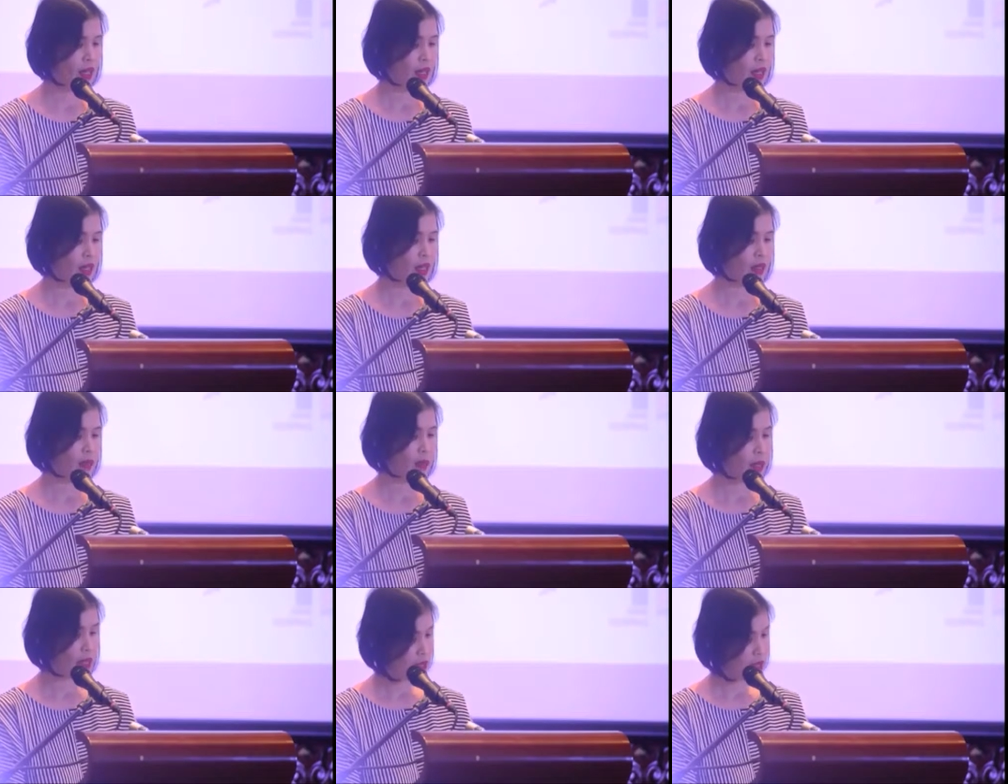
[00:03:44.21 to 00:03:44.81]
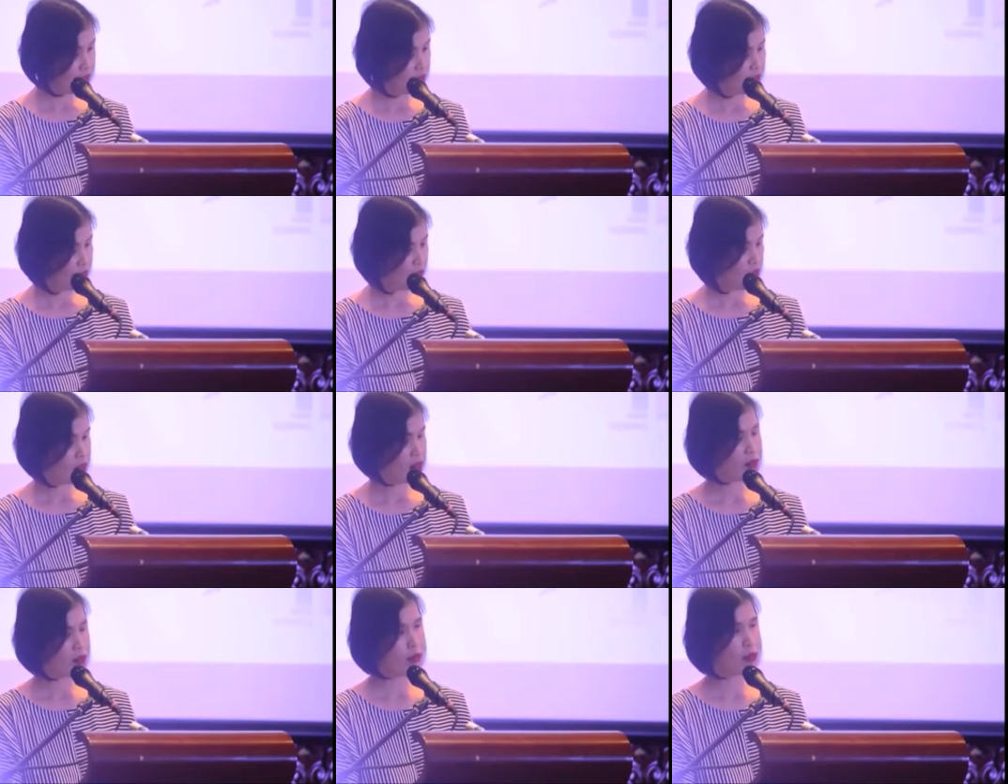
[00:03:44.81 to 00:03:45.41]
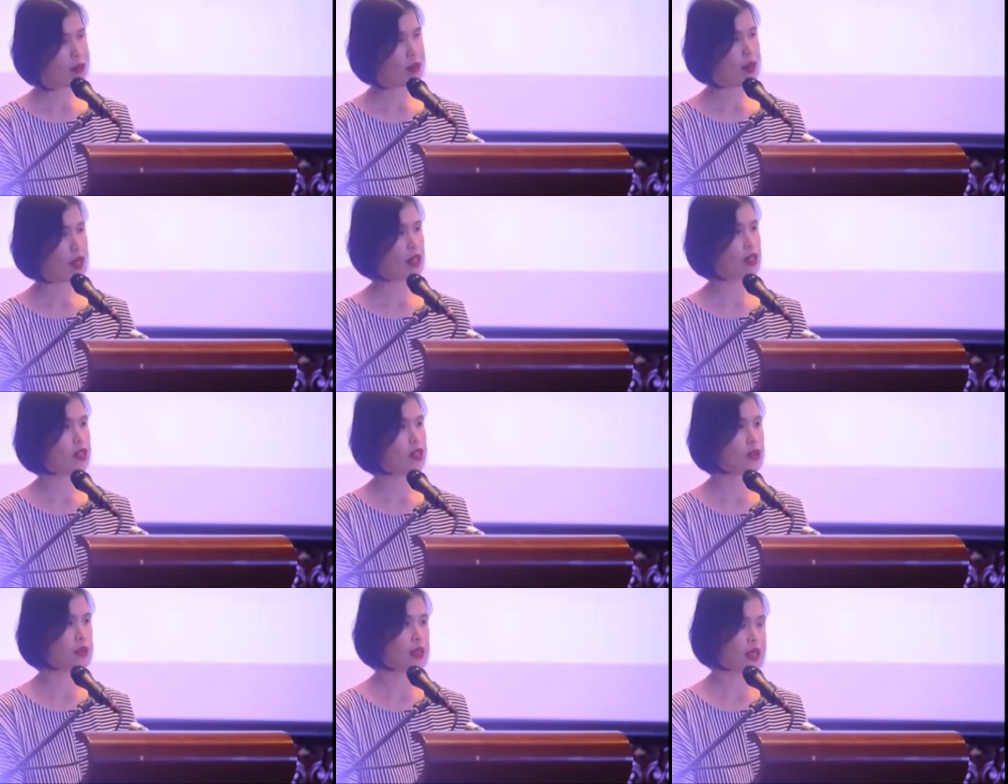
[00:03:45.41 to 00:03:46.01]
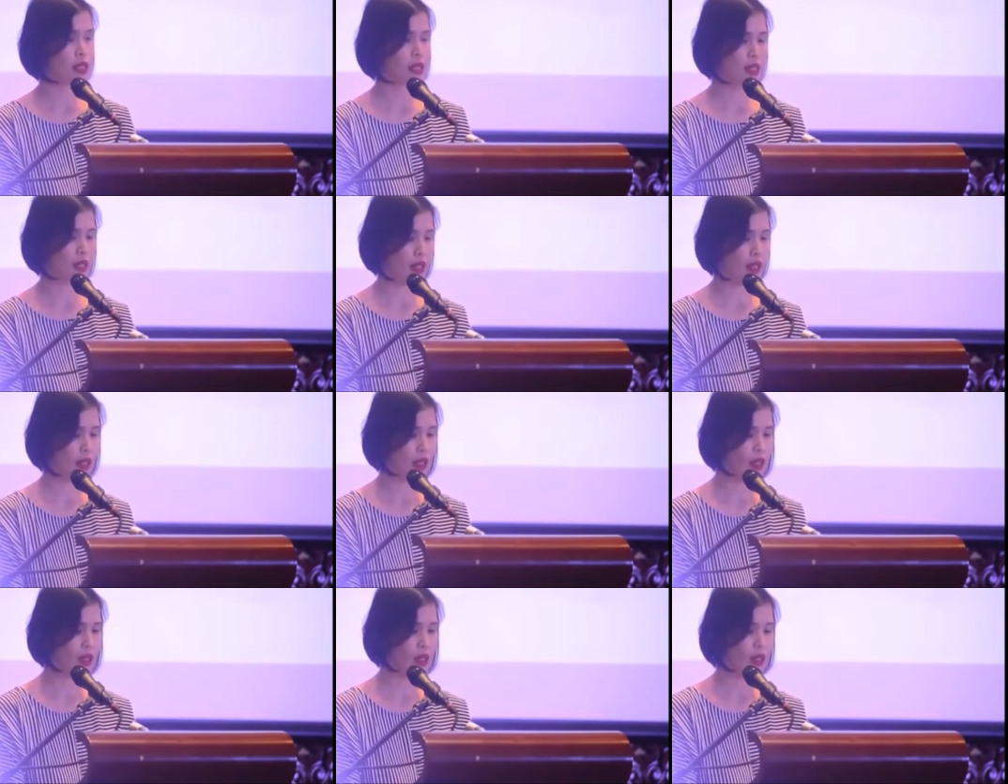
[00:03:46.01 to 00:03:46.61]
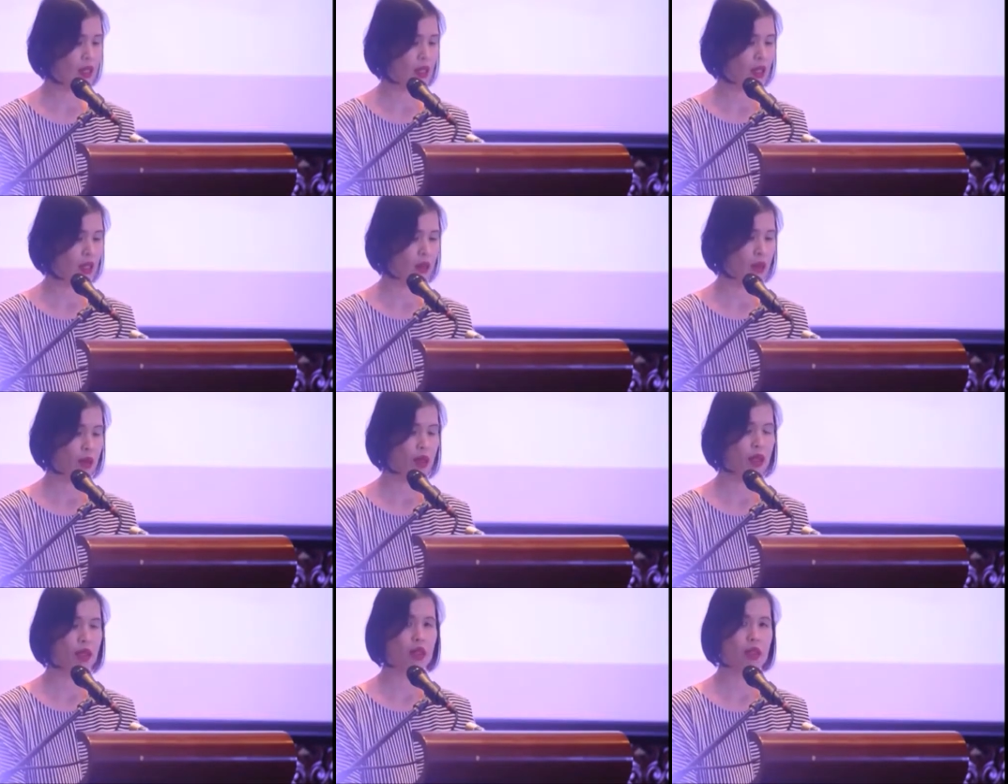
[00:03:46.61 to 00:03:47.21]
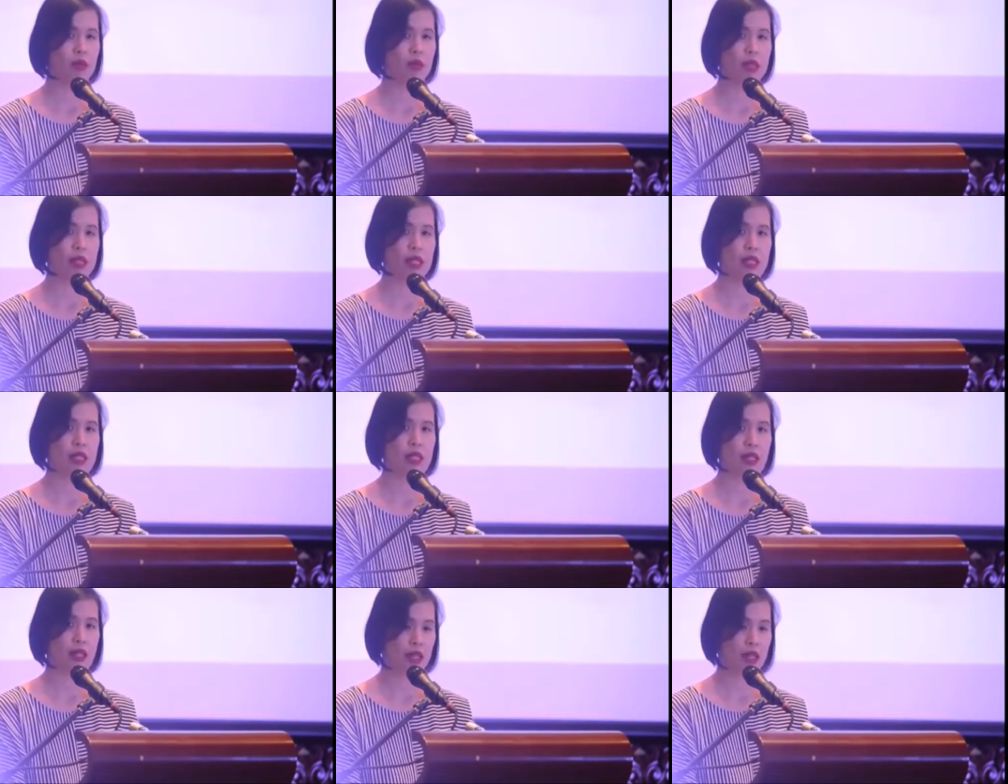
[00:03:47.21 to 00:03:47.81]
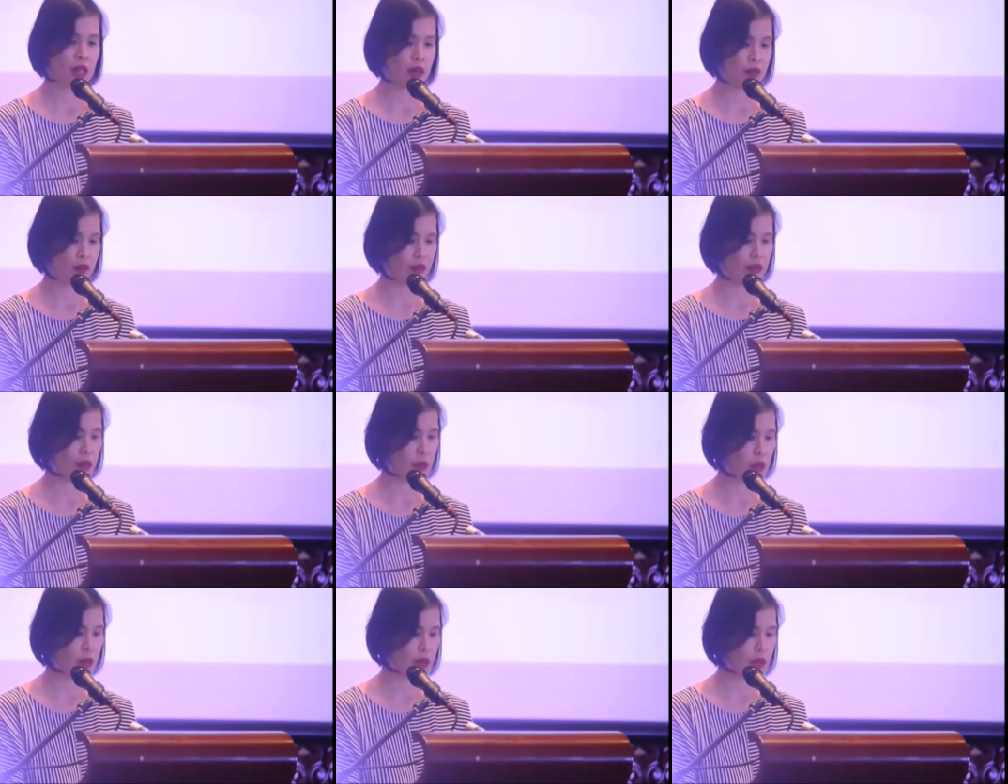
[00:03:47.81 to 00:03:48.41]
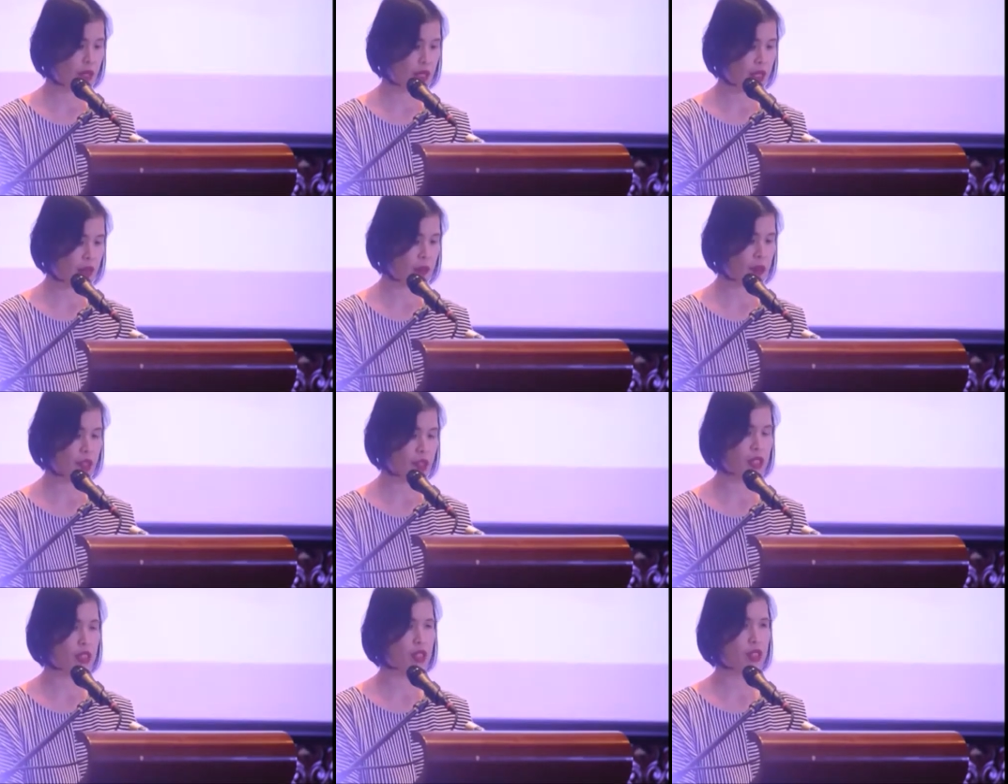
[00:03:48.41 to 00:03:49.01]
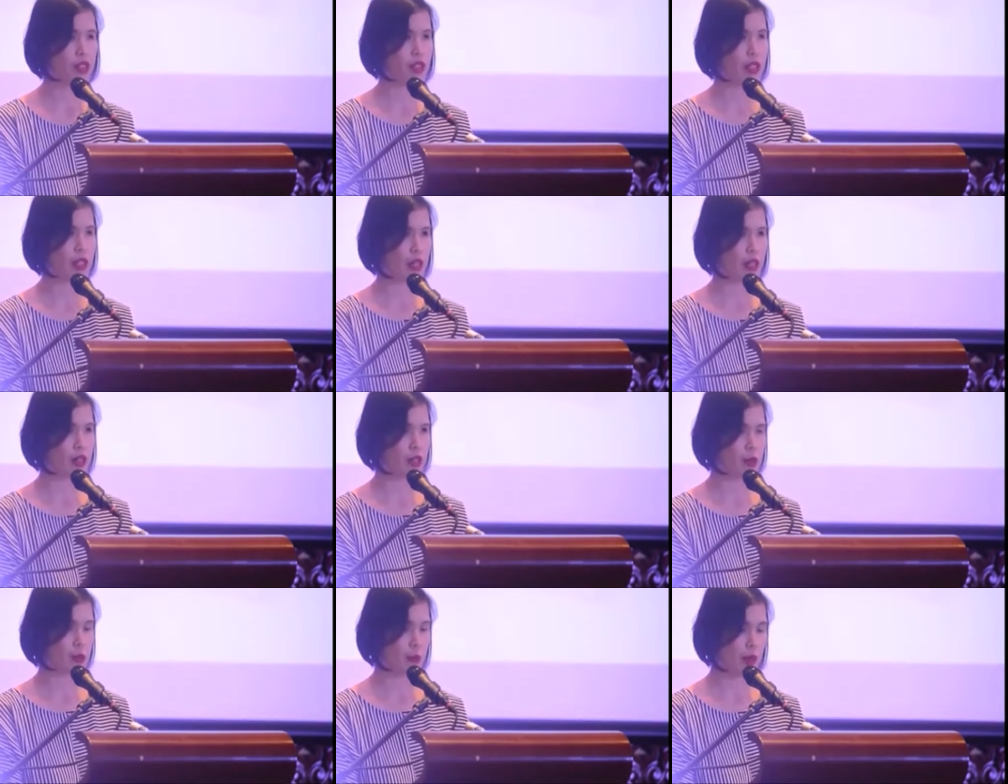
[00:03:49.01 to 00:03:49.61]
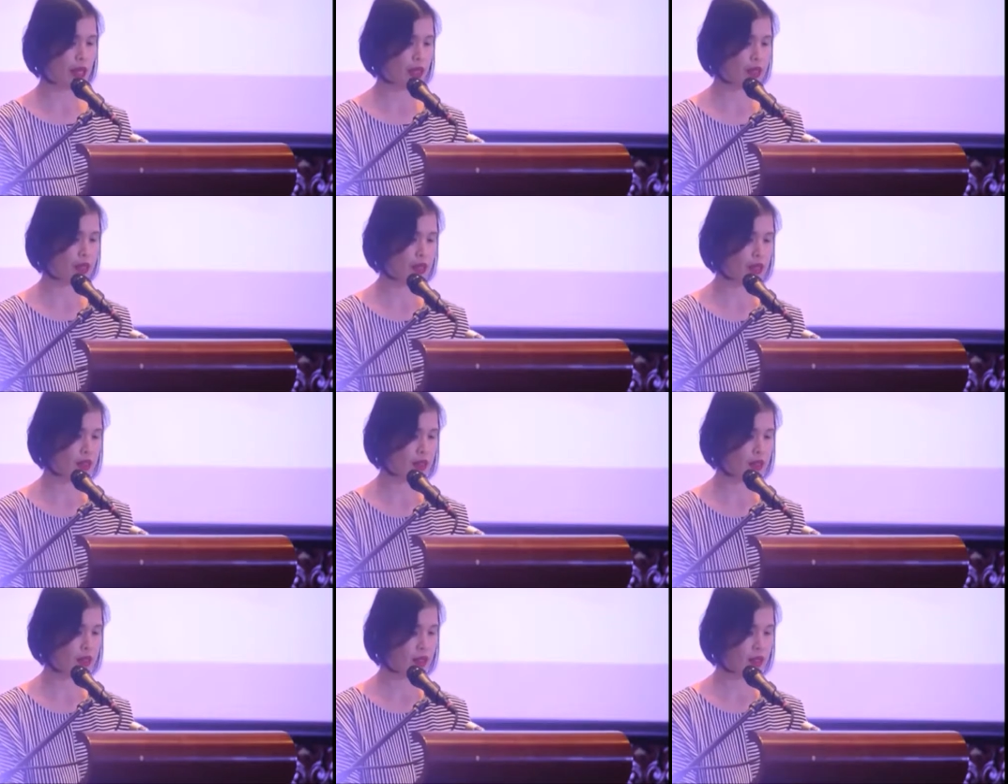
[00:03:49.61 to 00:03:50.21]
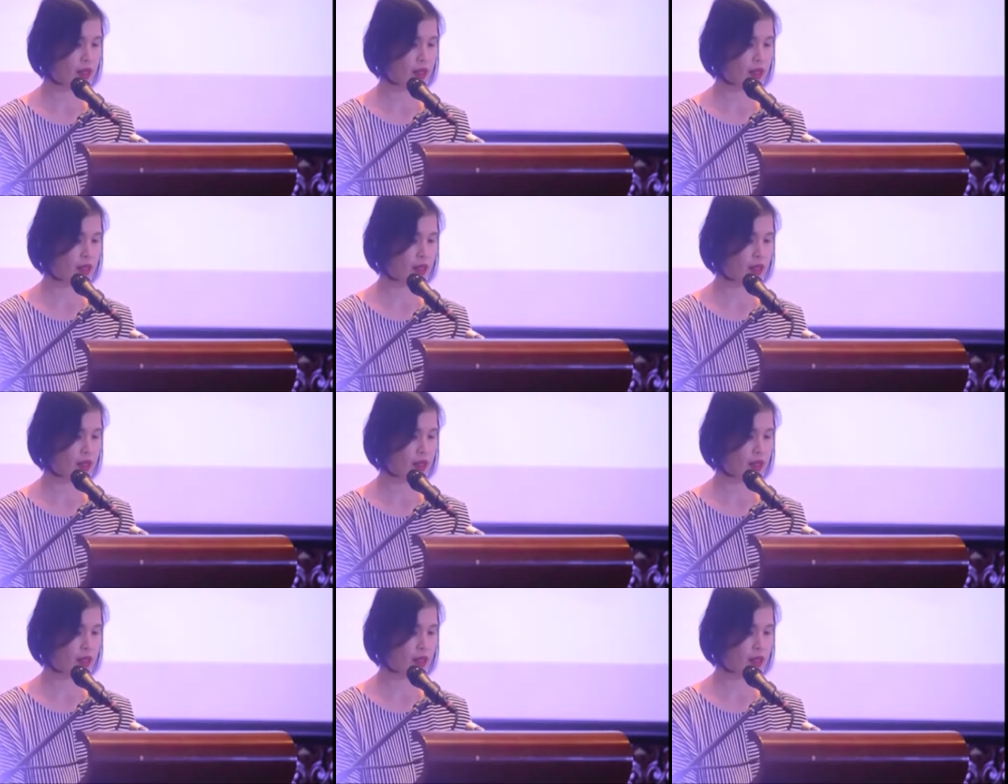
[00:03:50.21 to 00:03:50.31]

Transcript: Admittedly, prior to listing, Wilcon was in a comfortable lead position in our space.